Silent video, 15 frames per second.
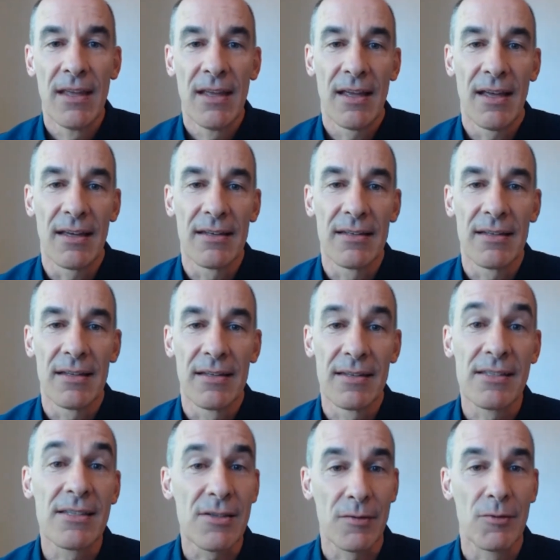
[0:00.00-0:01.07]
And
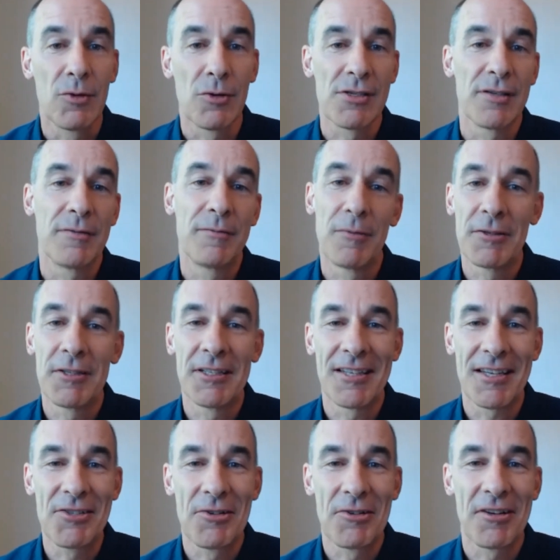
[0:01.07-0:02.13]
this is, of course, the fourth
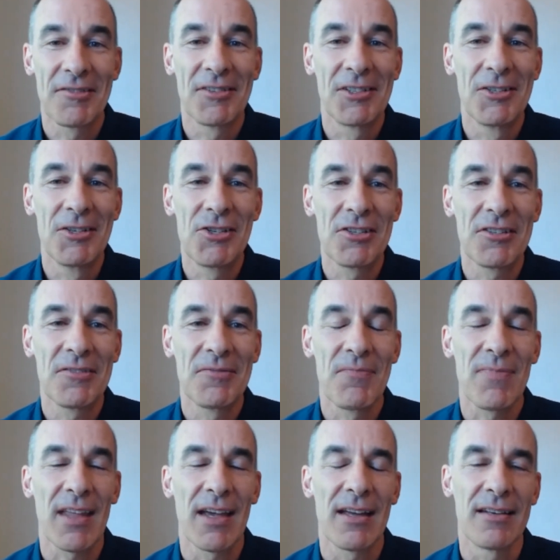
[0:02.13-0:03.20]
industrial revolution.
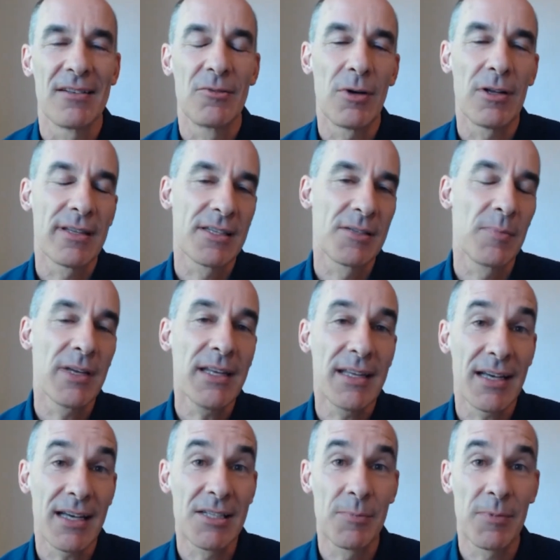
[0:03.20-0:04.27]
And while there's many
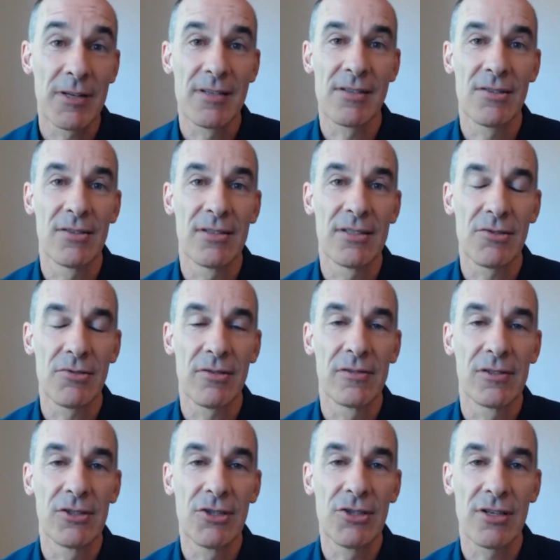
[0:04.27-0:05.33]
aspects to this
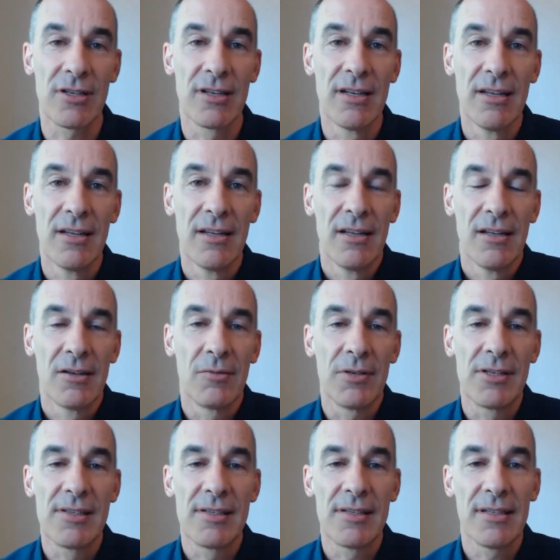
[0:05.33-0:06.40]
revolution, we
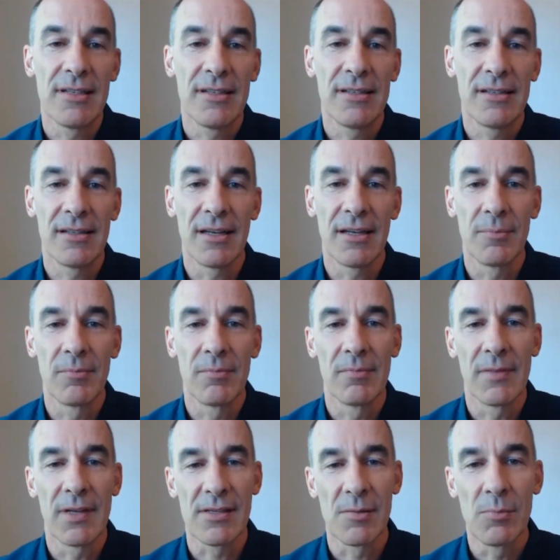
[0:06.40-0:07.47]
see
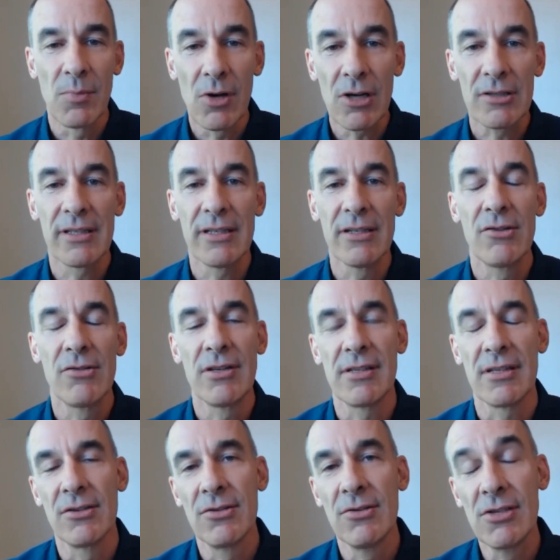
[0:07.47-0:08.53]
there's a marked increase
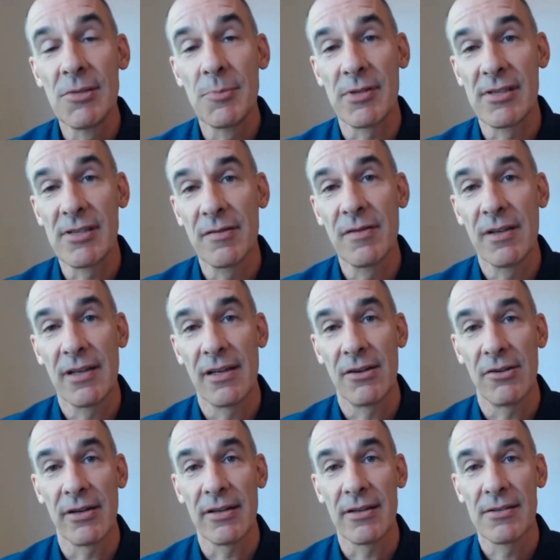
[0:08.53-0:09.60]
in two specific
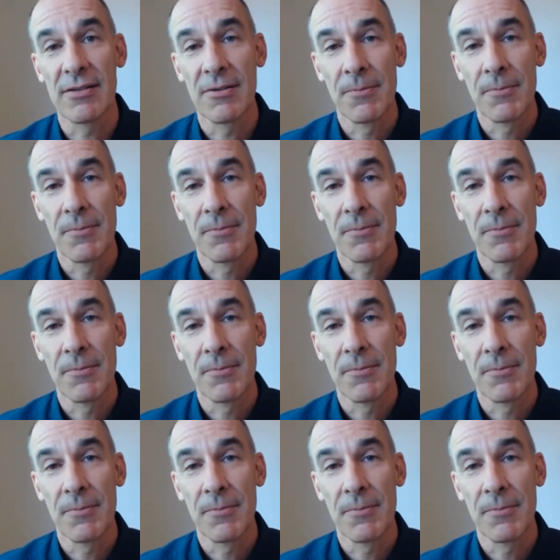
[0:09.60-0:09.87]
areas.